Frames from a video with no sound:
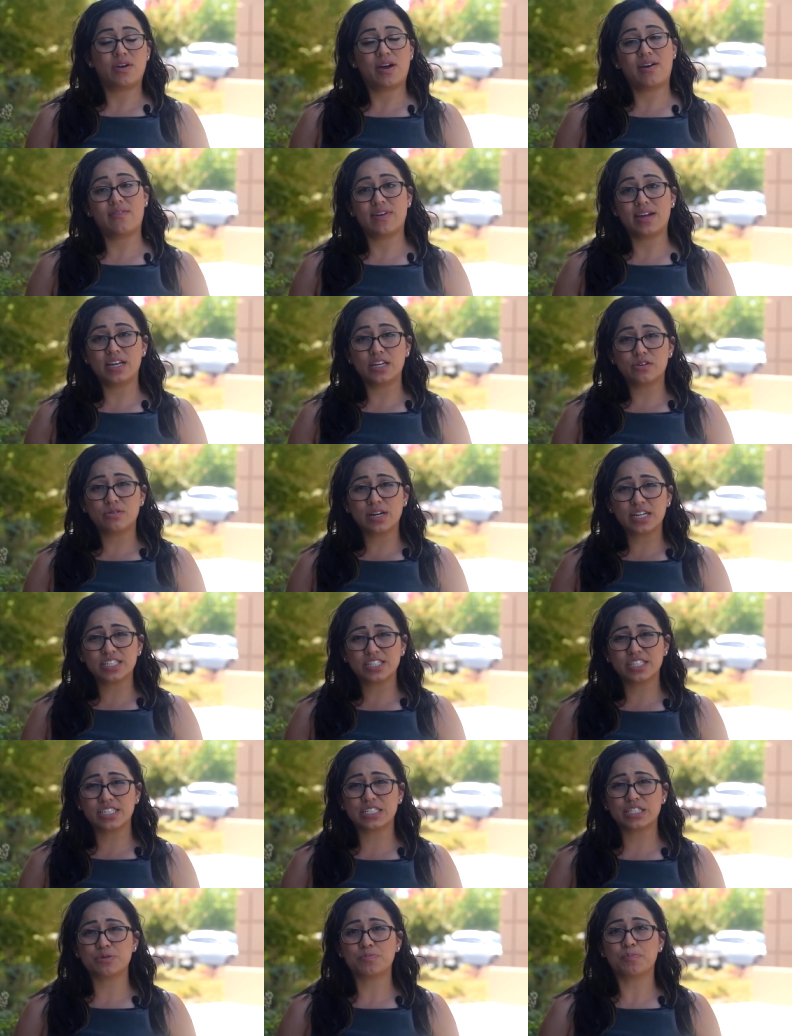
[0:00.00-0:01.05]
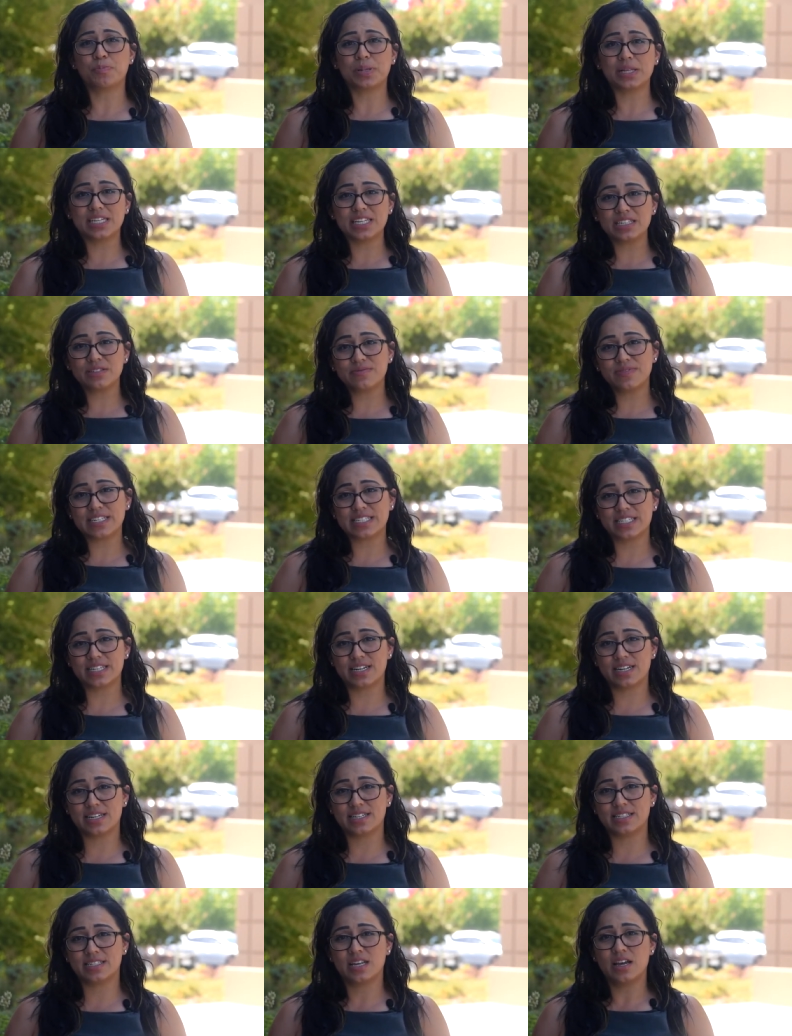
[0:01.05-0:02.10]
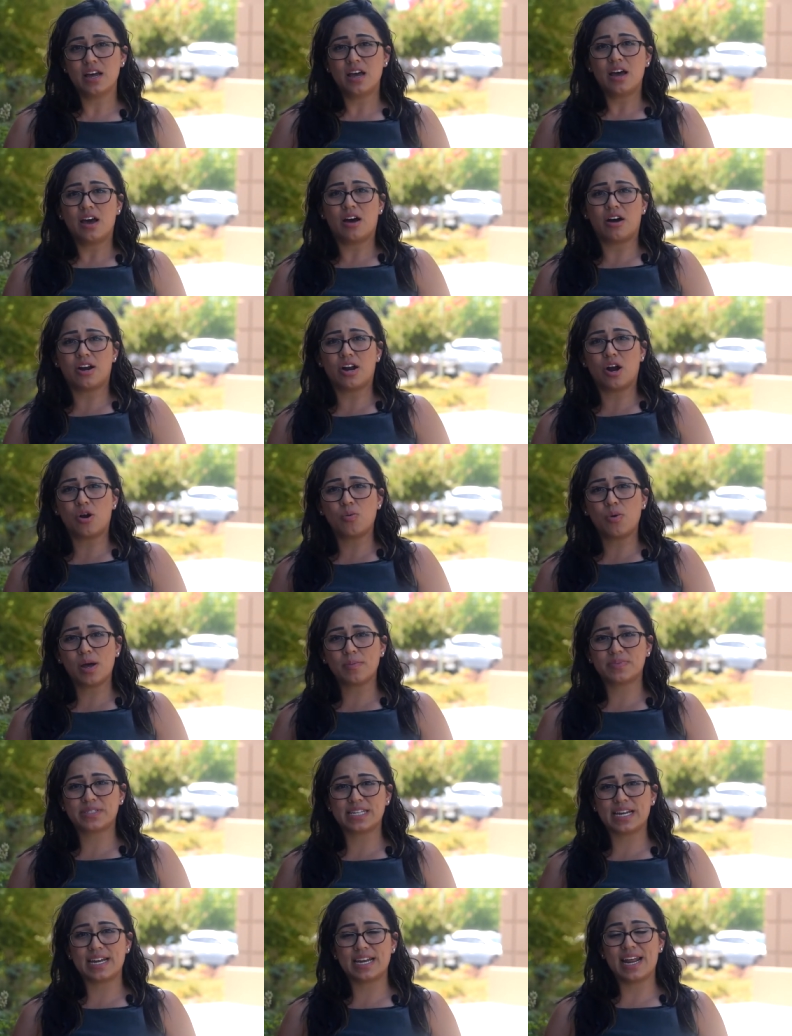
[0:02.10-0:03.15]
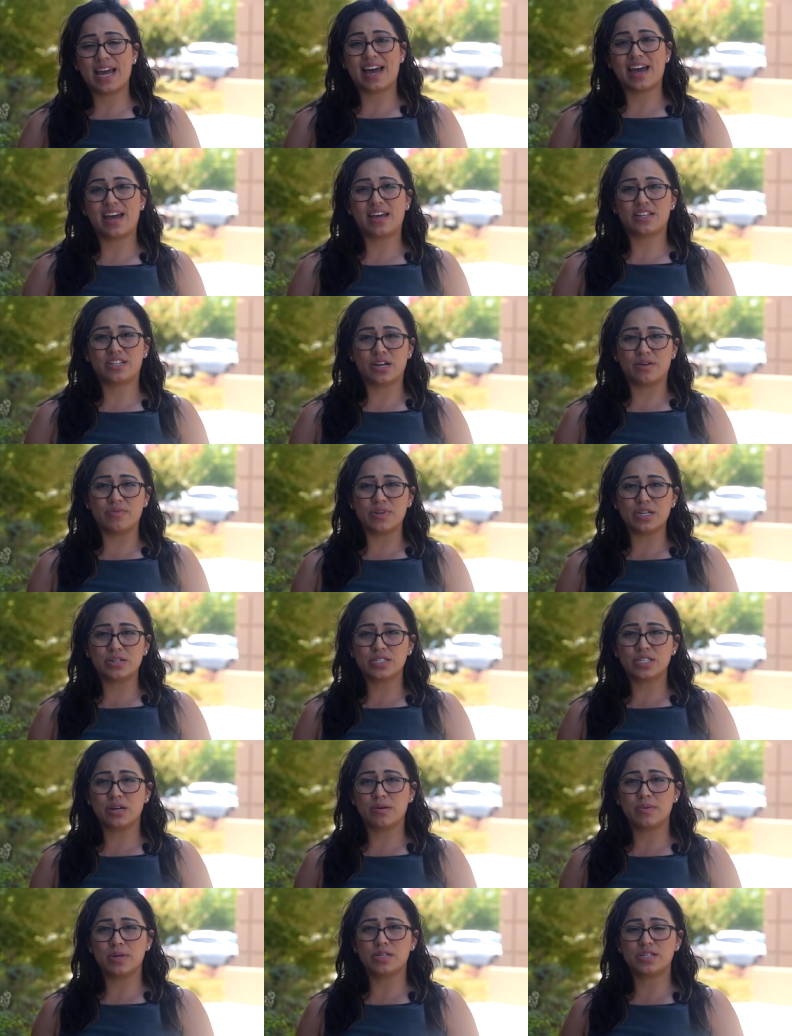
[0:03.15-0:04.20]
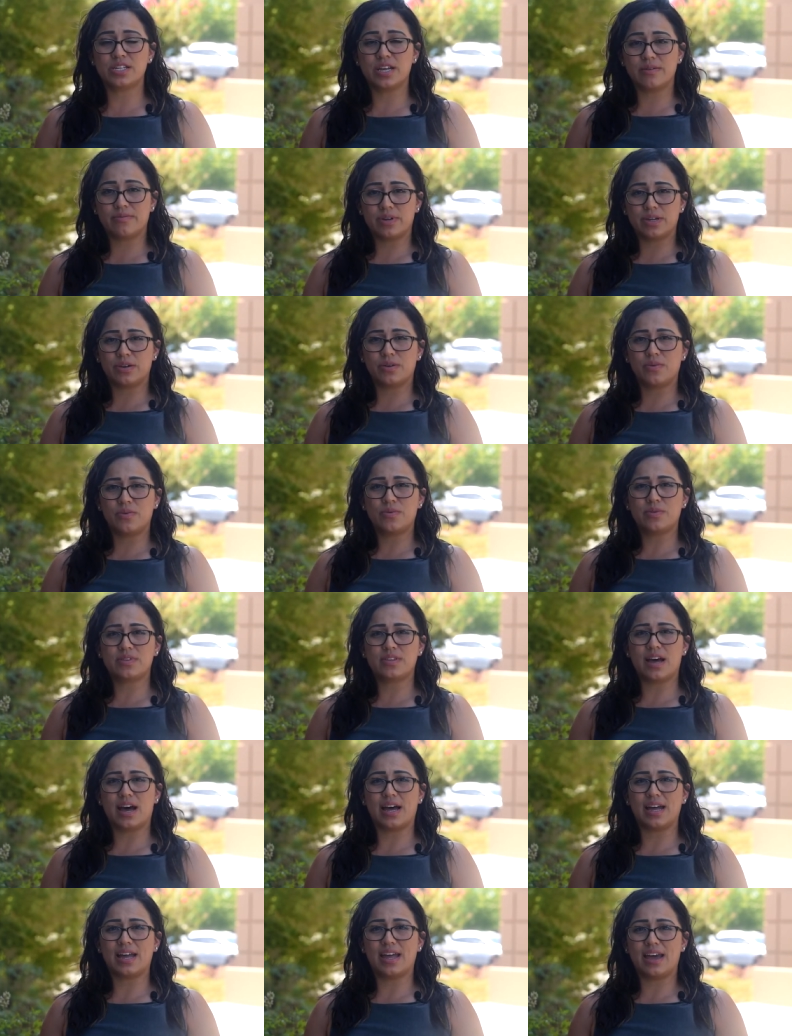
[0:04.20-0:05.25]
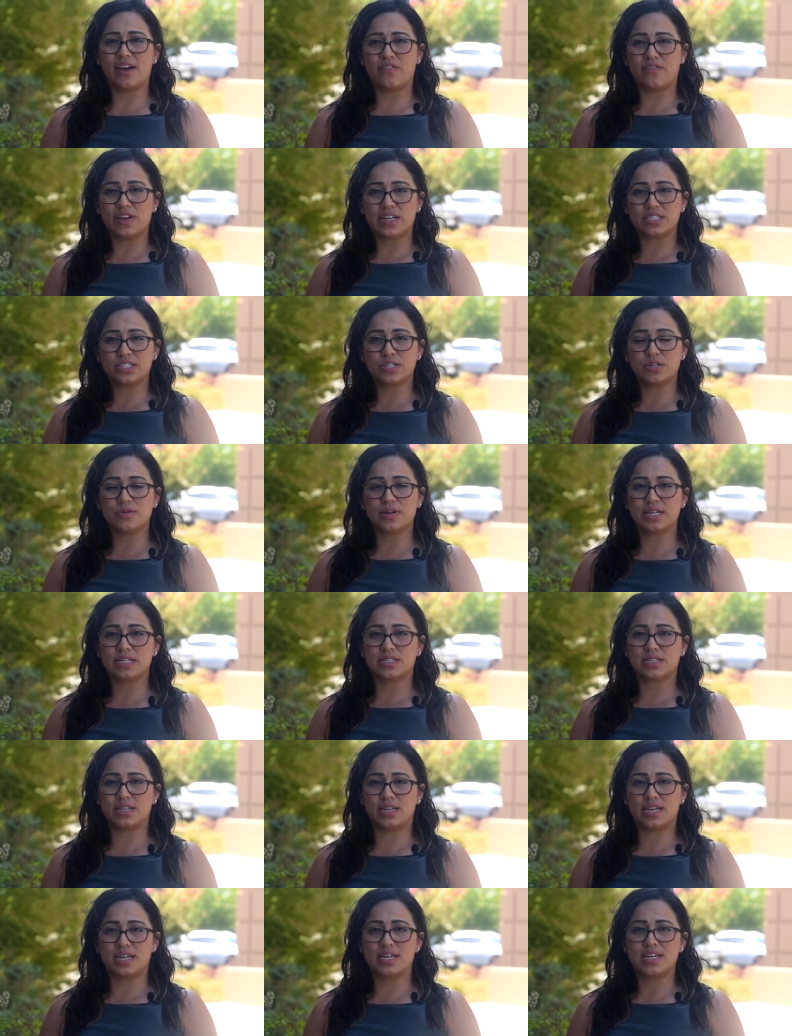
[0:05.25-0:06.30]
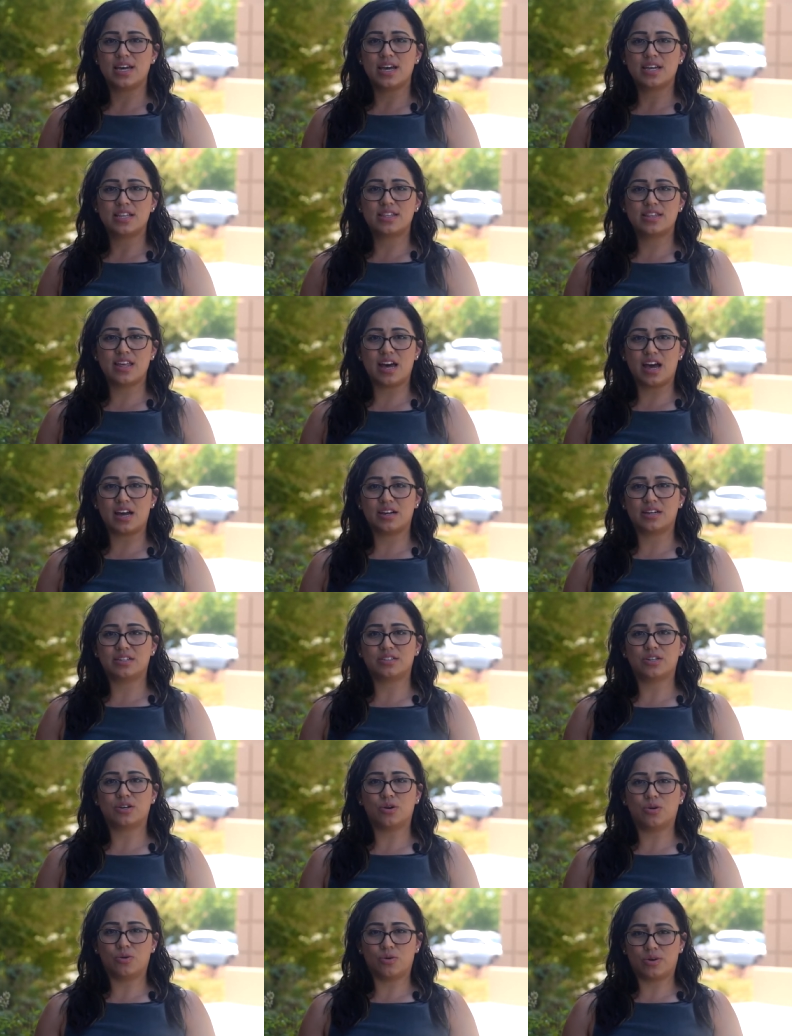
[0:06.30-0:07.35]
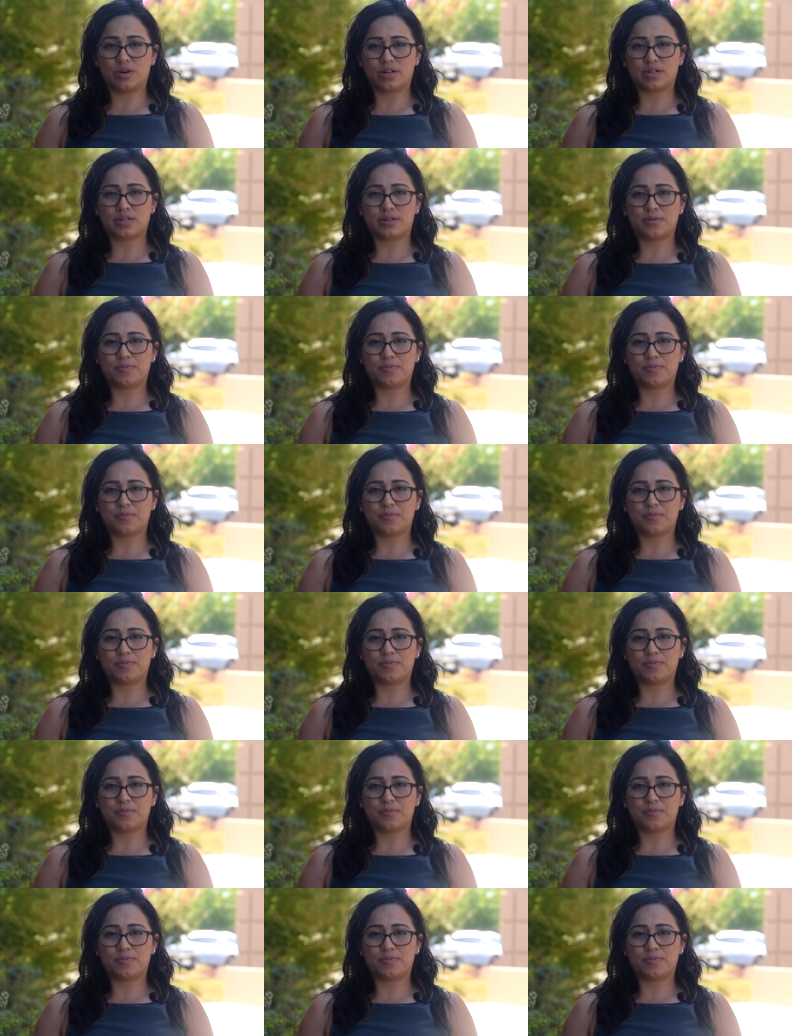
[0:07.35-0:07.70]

you have any questions, please visit us on our website at w w w dot f s u s d dot org.